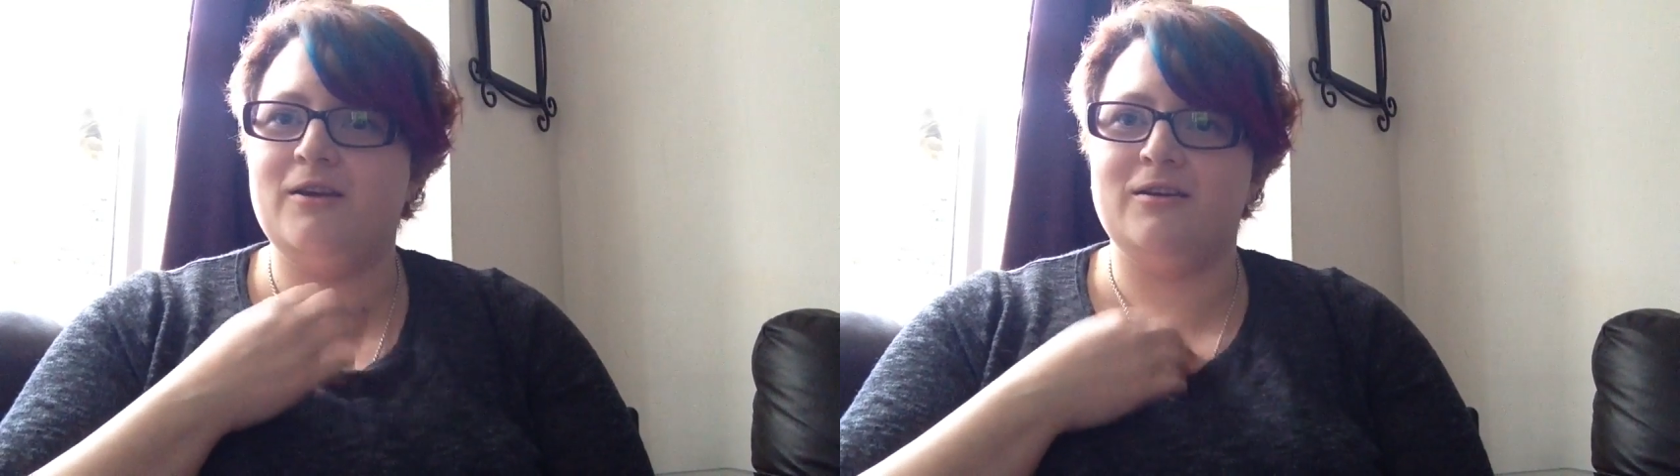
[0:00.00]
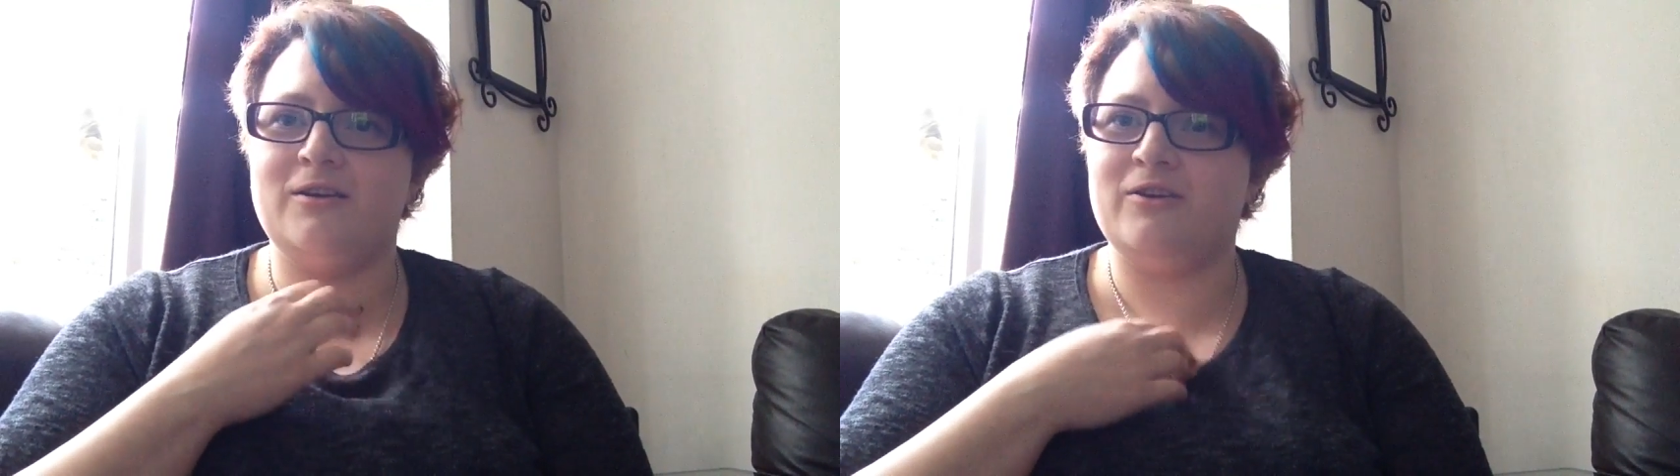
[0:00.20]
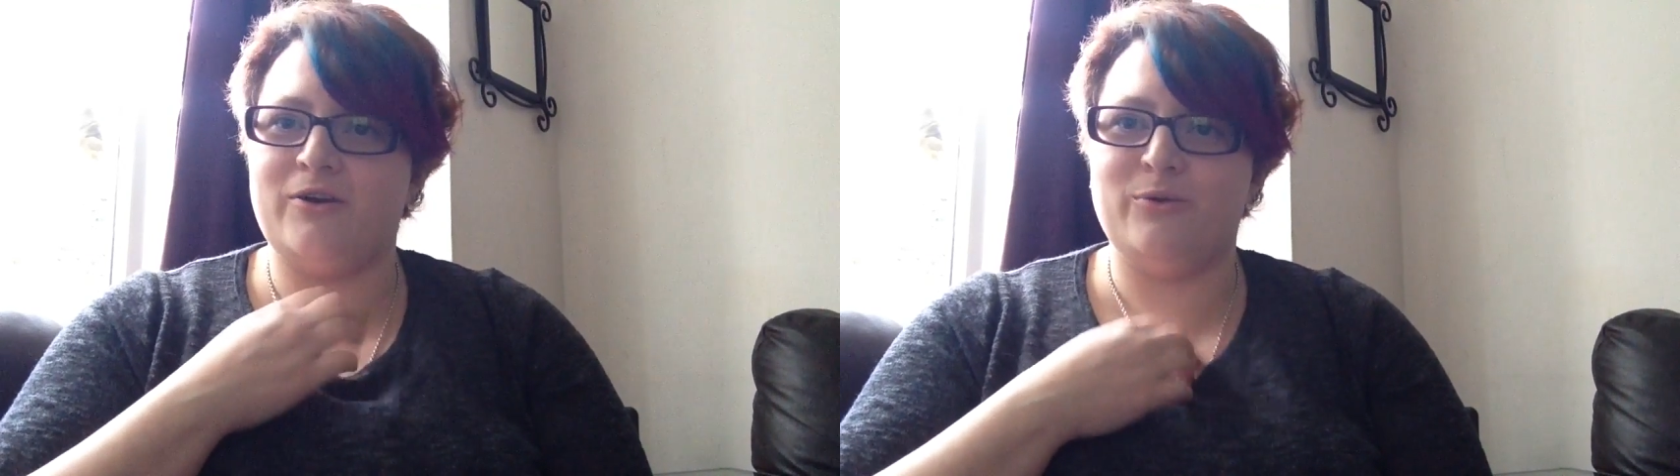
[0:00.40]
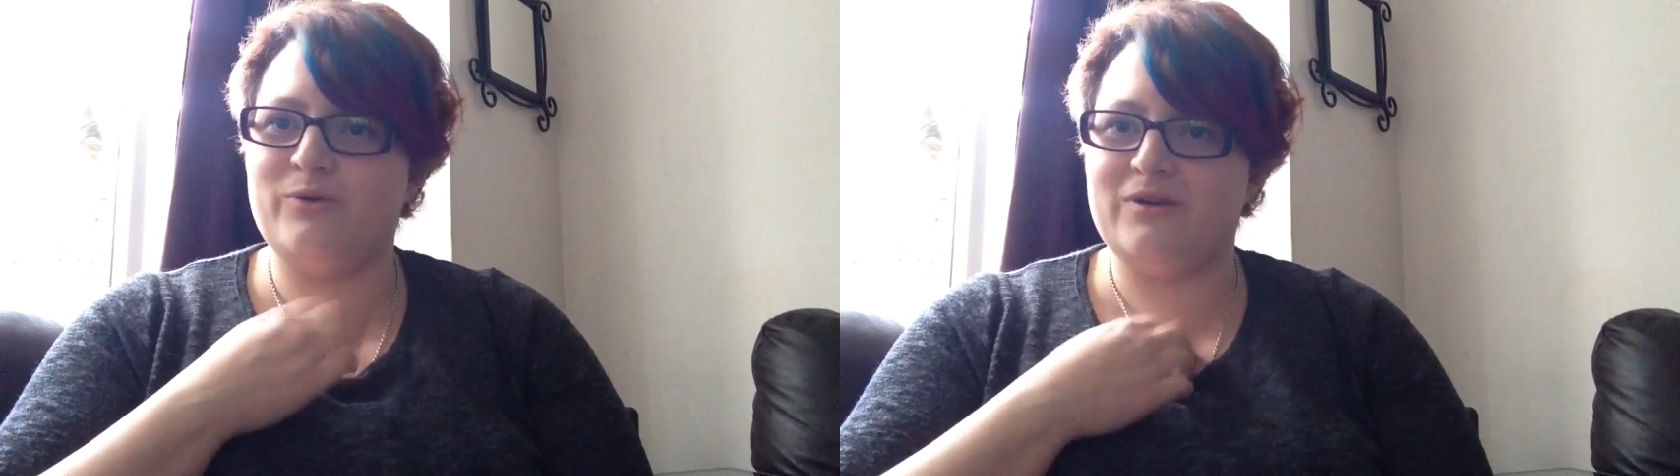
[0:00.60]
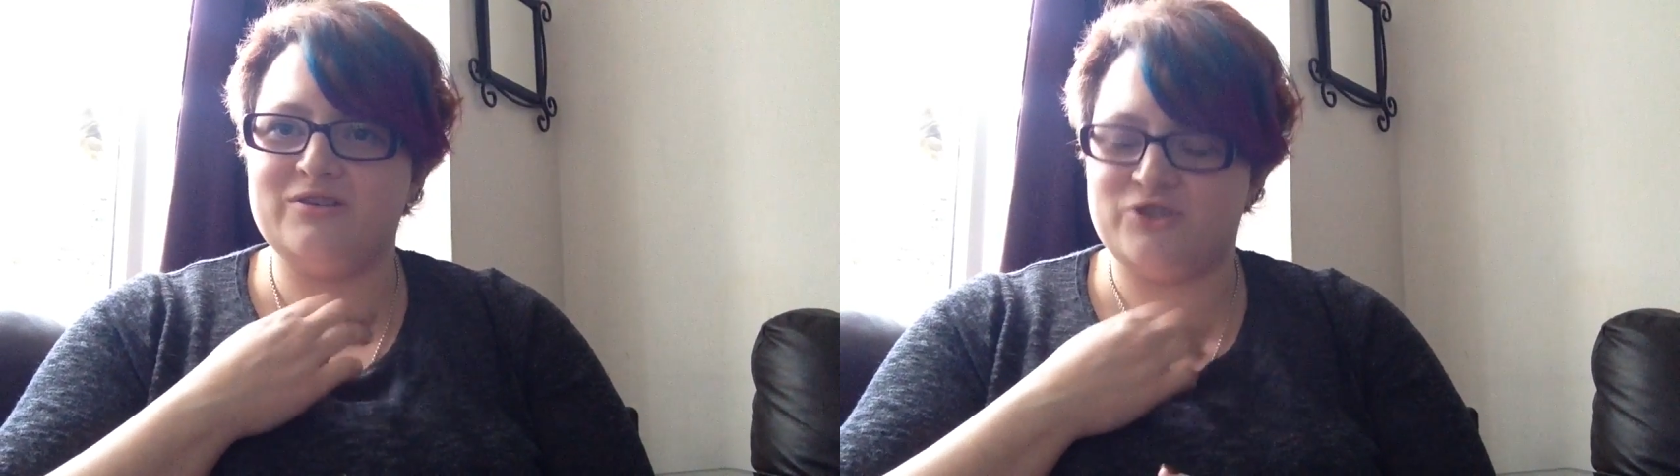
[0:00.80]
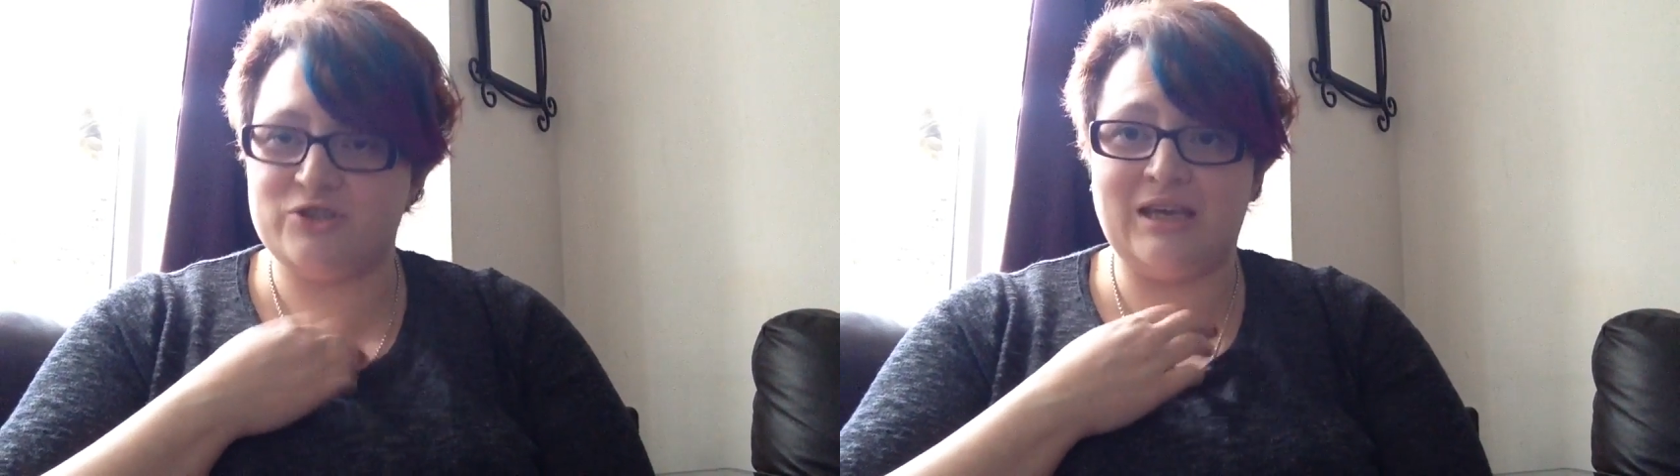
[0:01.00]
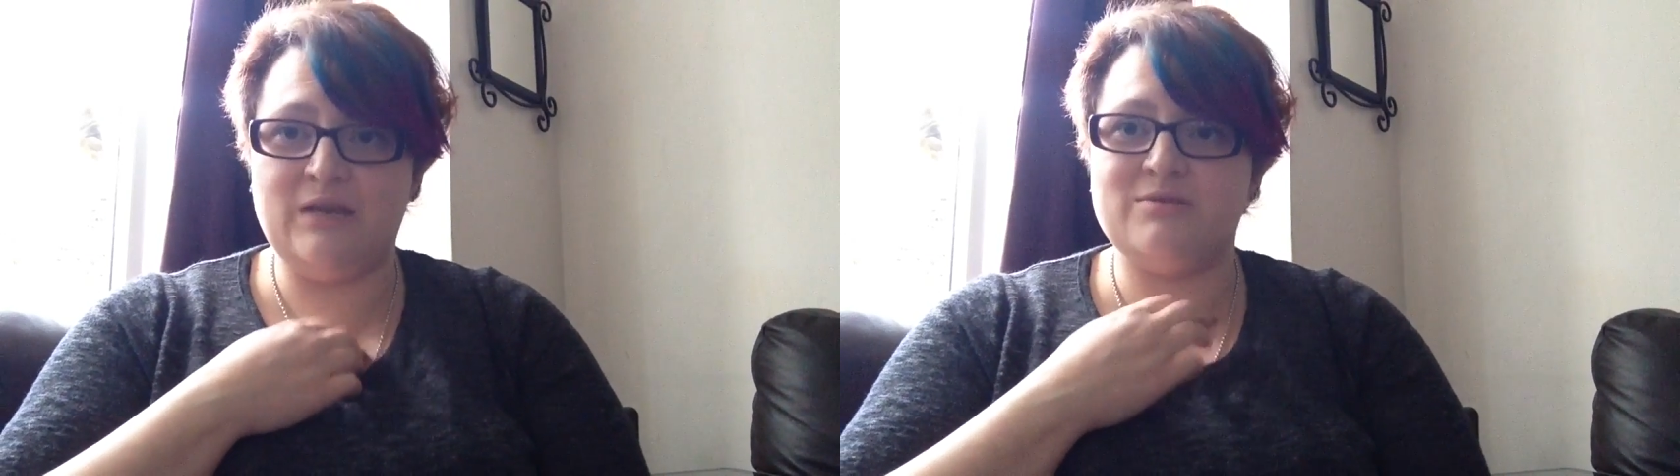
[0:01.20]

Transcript: You know, just keep